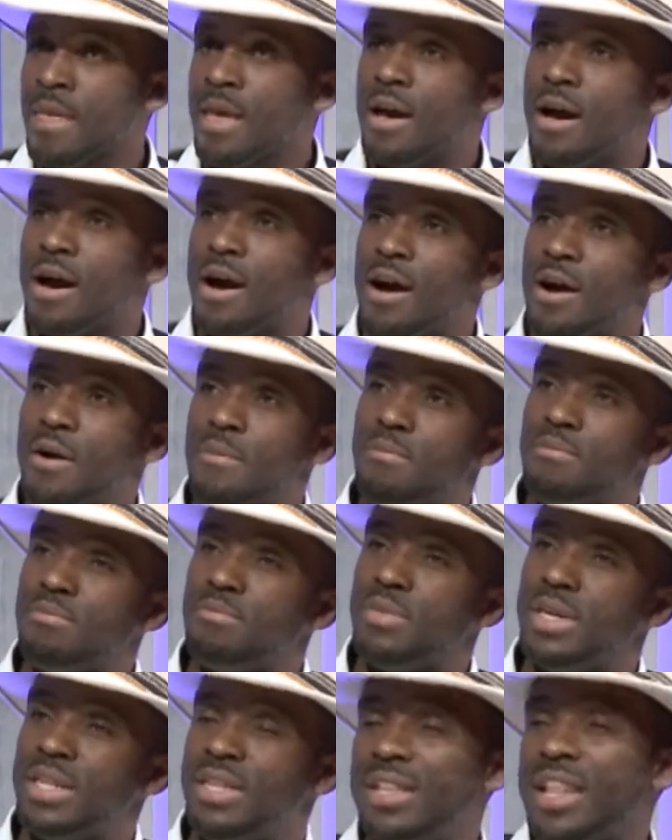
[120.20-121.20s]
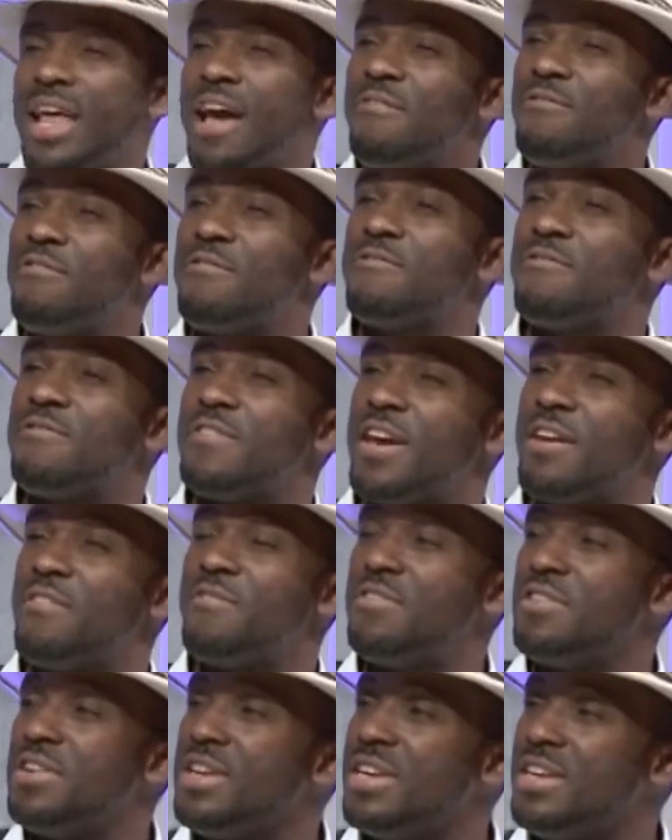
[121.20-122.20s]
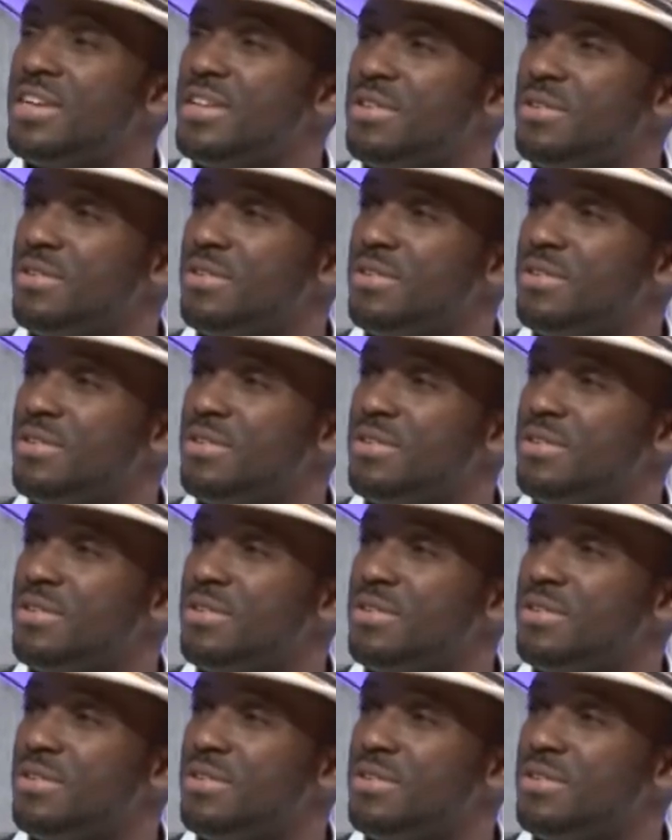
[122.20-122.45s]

In the life of every